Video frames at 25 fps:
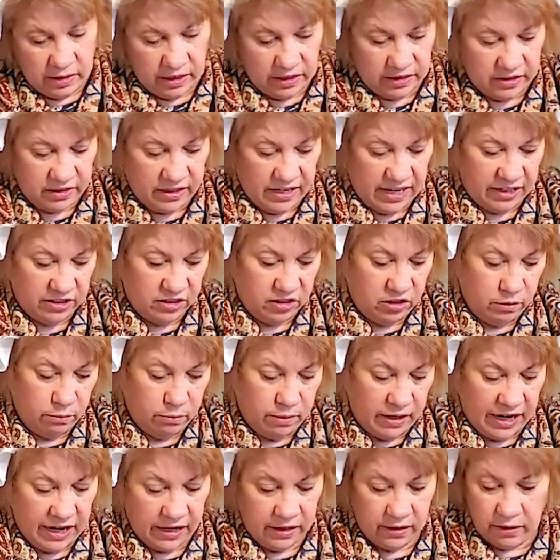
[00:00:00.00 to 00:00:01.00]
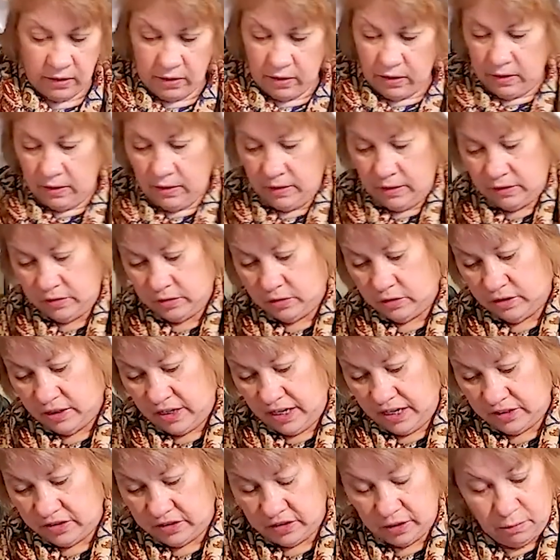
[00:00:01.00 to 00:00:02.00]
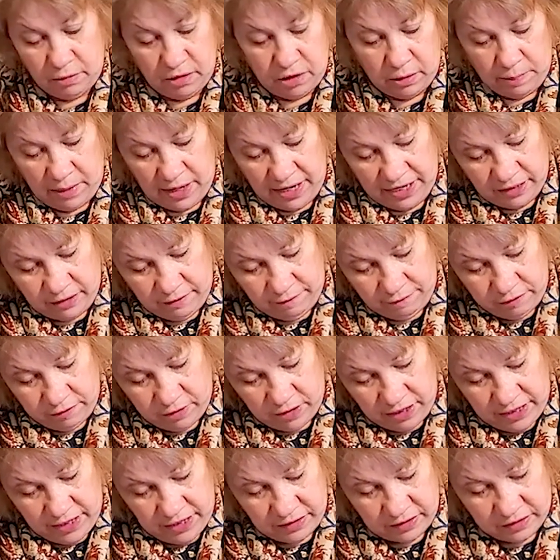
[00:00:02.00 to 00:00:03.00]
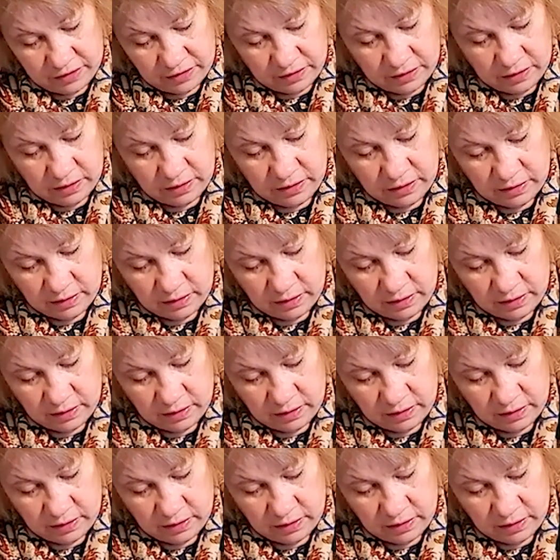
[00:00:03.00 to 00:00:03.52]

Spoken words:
It's not too bad. So take some of the mica flakes,